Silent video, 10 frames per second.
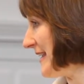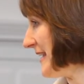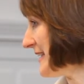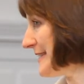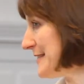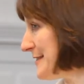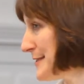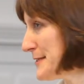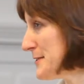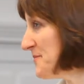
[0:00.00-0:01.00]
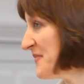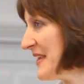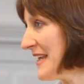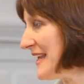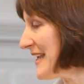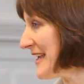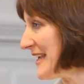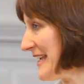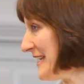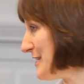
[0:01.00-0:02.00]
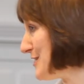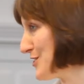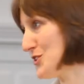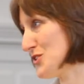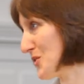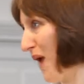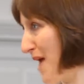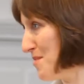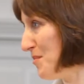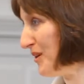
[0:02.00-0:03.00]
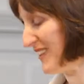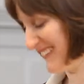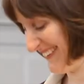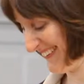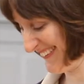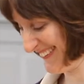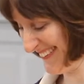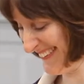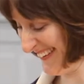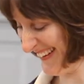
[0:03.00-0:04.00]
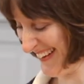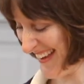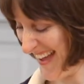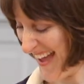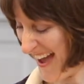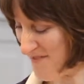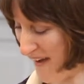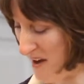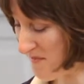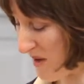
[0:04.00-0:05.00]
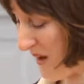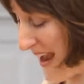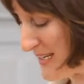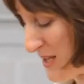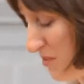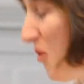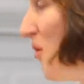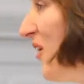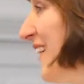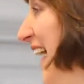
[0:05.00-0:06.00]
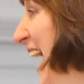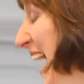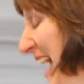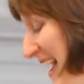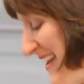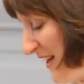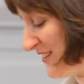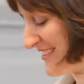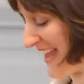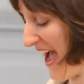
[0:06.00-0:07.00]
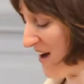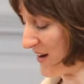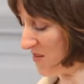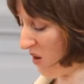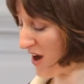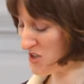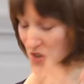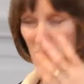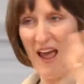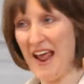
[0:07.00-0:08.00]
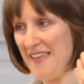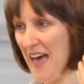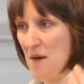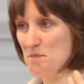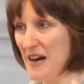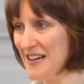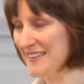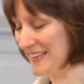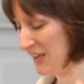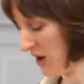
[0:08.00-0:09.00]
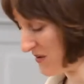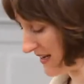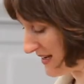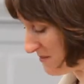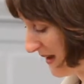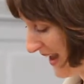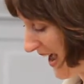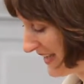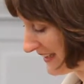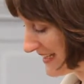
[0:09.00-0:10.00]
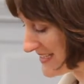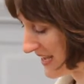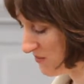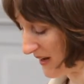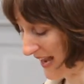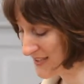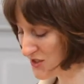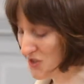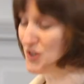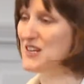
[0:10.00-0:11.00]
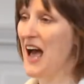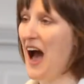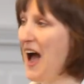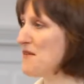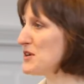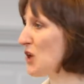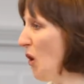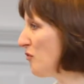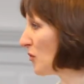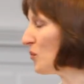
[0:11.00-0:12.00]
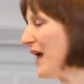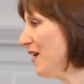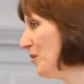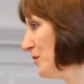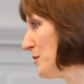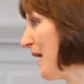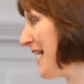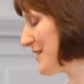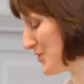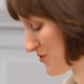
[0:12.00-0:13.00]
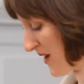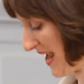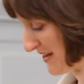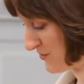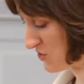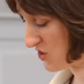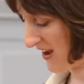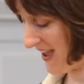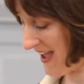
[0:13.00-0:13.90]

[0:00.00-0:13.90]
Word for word: is indescribable. I found my way to the pool. I knelt down and washed away that mud that coated my eyelids, and when I stood, I was overwhelmed by a strange